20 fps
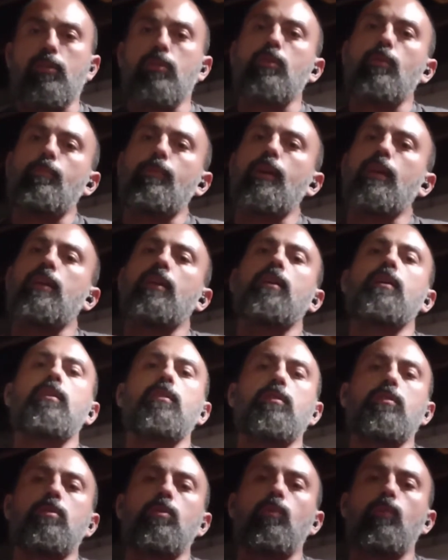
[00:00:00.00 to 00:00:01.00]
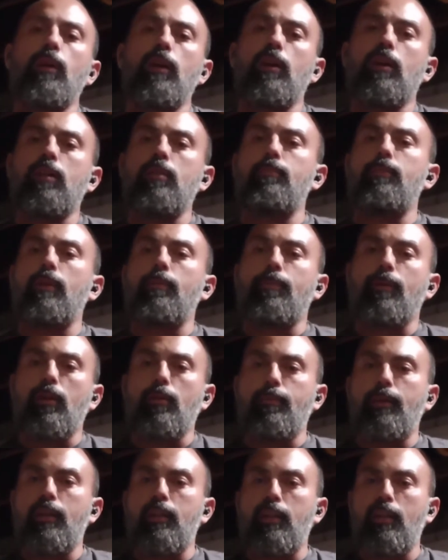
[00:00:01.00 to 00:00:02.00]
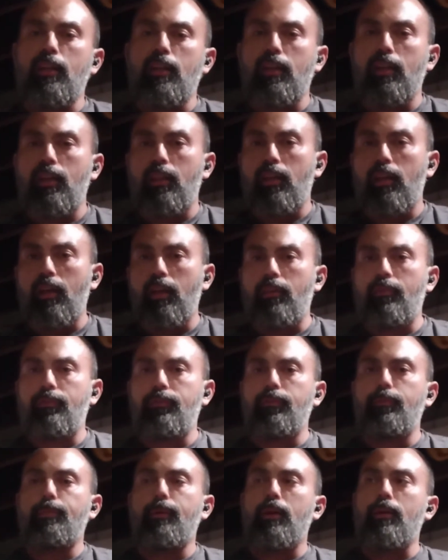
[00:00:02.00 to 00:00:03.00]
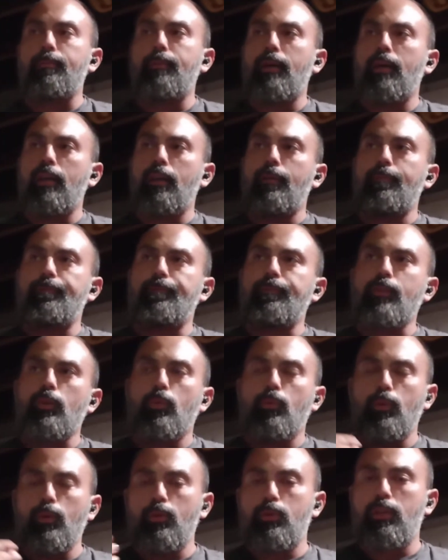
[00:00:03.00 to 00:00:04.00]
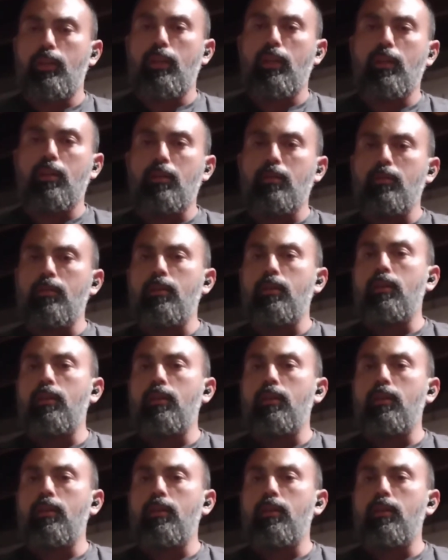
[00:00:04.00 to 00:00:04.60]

So making it to where it can be a part of my day to day life, part of my routine,